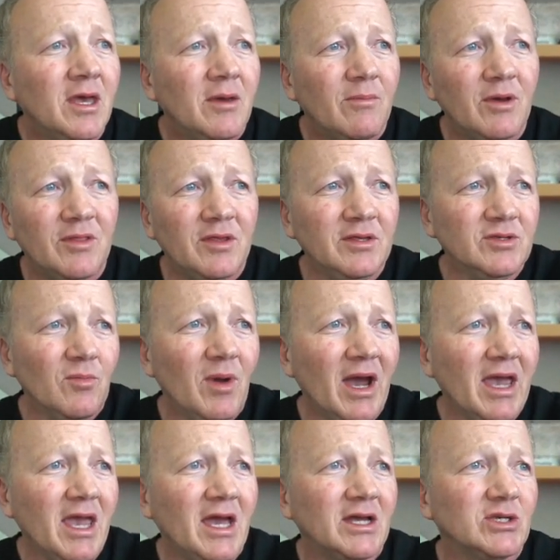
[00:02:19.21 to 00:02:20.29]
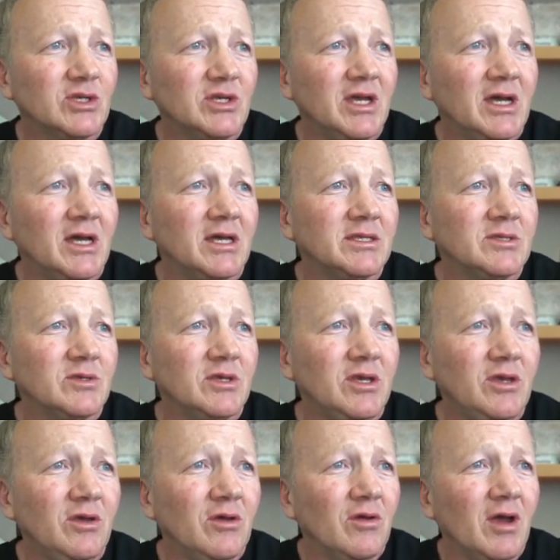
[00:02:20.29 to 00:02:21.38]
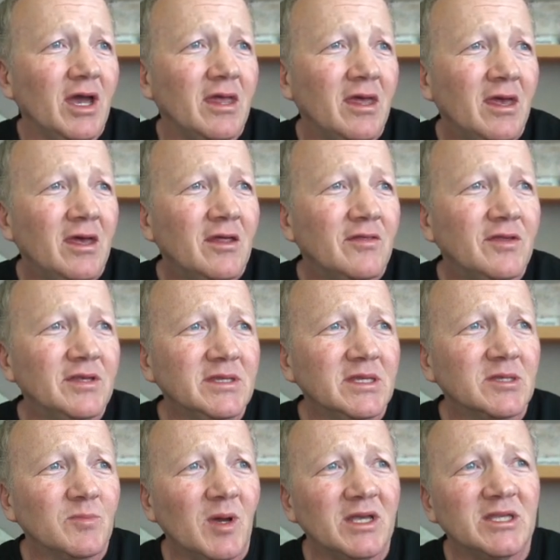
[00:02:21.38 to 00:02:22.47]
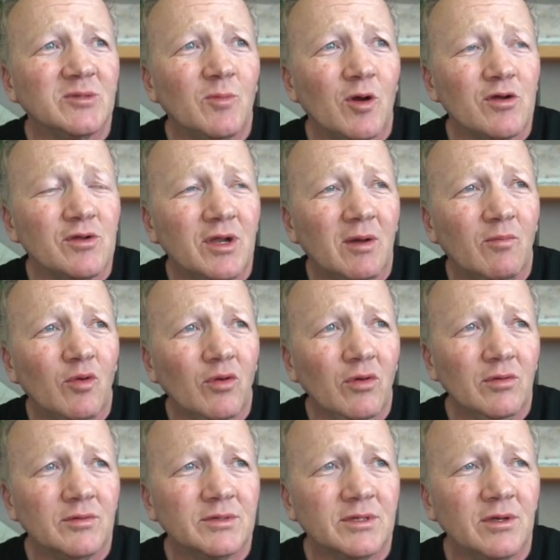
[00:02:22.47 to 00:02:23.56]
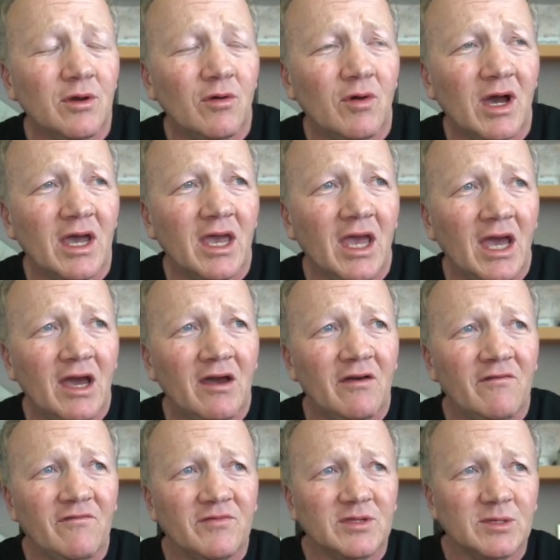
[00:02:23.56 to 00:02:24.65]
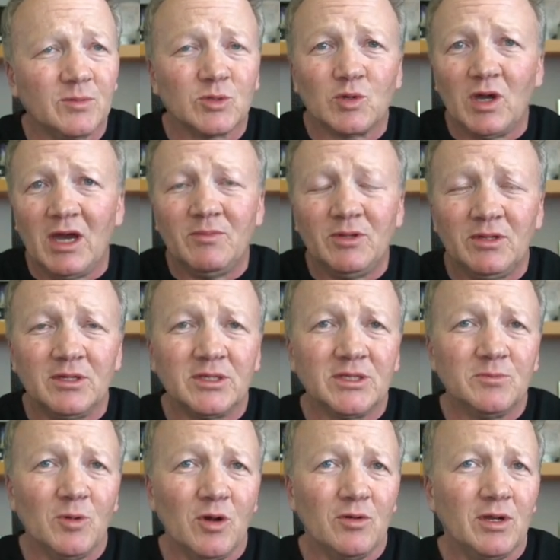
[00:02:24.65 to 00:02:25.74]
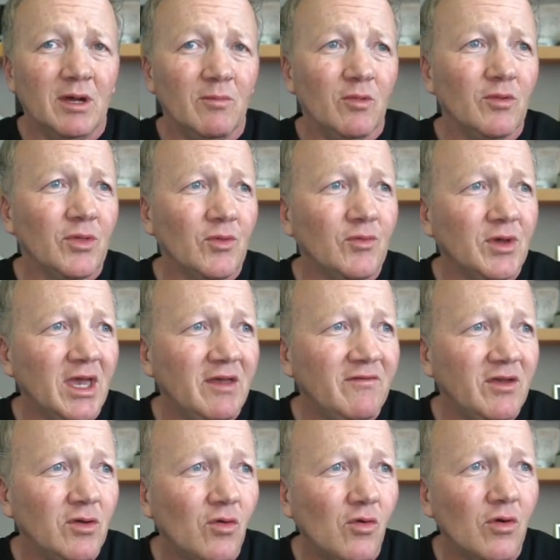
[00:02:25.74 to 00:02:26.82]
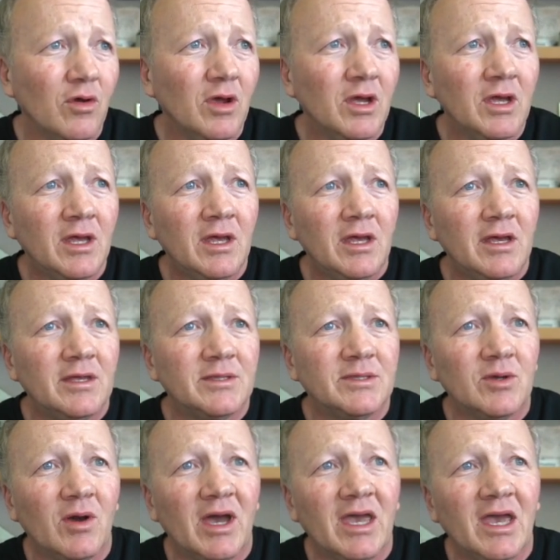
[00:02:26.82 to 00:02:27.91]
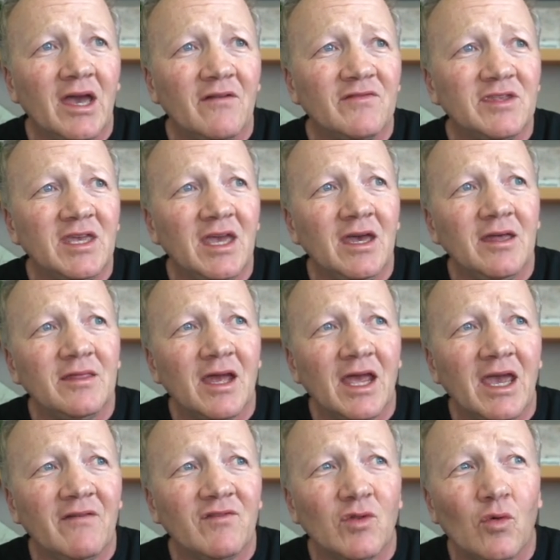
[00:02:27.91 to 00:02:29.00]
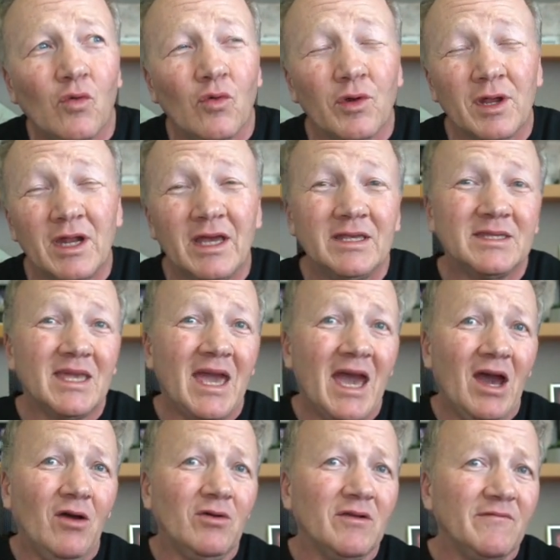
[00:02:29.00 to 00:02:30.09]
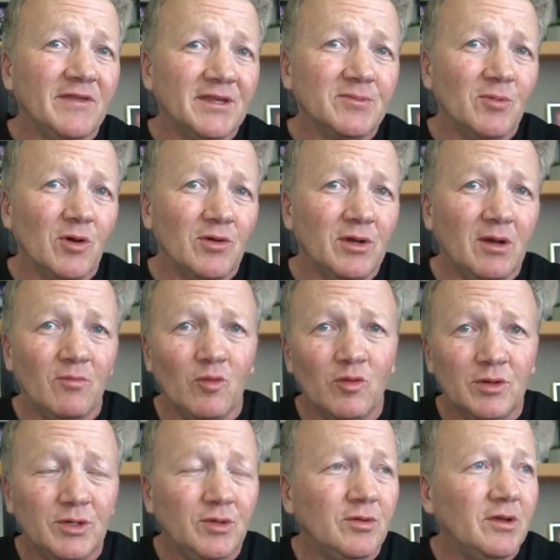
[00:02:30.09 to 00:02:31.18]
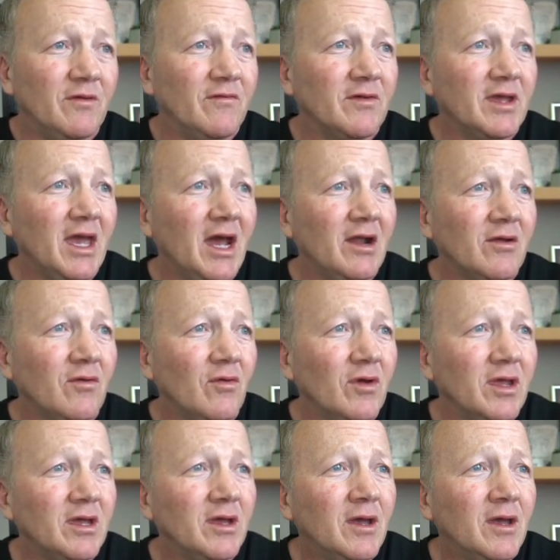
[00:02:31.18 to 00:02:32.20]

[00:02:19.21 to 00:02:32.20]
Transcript: But these are my hashtags here. This is my smart number. So I have subscribed to the smart number through KvCORE. And so I have 10 that I haven't organized out of the smart number into a different category.